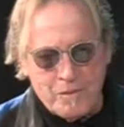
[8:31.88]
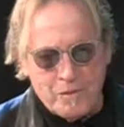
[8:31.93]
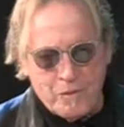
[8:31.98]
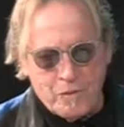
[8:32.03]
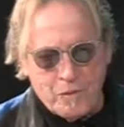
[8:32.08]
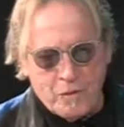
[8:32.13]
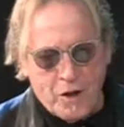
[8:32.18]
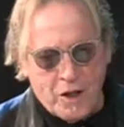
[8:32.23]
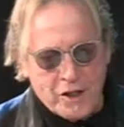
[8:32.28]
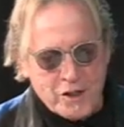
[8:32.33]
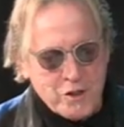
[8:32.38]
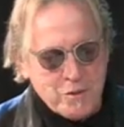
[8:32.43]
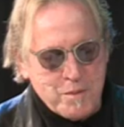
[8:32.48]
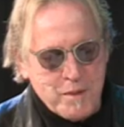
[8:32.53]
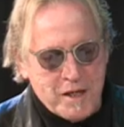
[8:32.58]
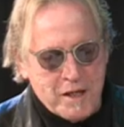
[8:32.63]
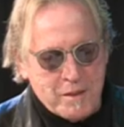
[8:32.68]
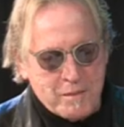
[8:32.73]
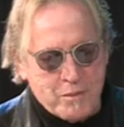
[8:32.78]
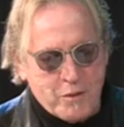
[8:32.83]
well, it's been
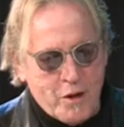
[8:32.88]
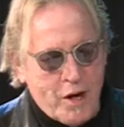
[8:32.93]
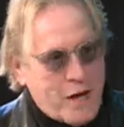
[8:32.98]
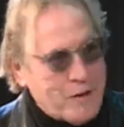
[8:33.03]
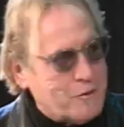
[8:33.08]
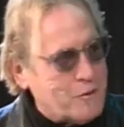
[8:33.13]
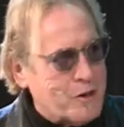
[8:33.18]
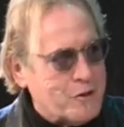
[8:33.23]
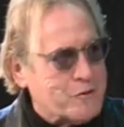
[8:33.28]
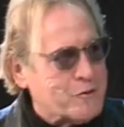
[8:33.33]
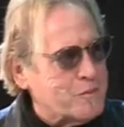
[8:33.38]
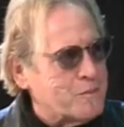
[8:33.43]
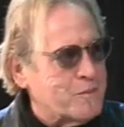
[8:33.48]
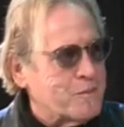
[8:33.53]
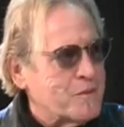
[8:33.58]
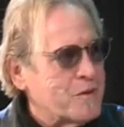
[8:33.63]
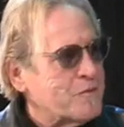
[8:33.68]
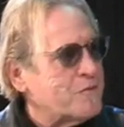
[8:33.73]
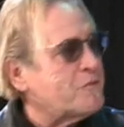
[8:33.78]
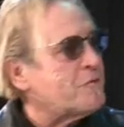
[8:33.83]
in progress
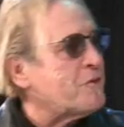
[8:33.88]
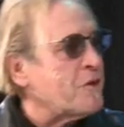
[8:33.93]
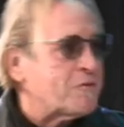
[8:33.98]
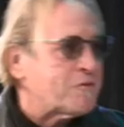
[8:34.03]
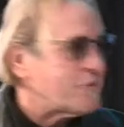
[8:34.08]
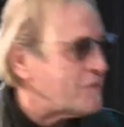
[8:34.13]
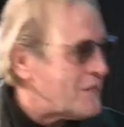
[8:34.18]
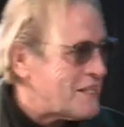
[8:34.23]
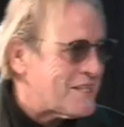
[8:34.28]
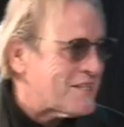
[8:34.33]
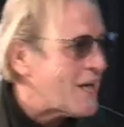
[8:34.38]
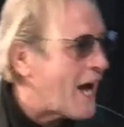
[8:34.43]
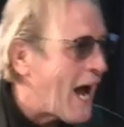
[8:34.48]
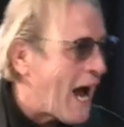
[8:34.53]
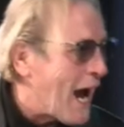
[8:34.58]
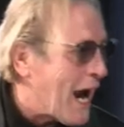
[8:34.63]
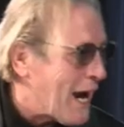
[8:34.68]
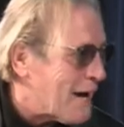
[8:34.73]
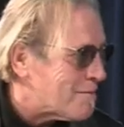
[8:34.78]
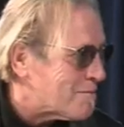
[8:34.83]
50
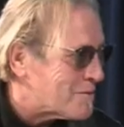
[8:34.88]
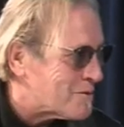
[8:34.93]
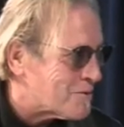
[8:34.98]
times,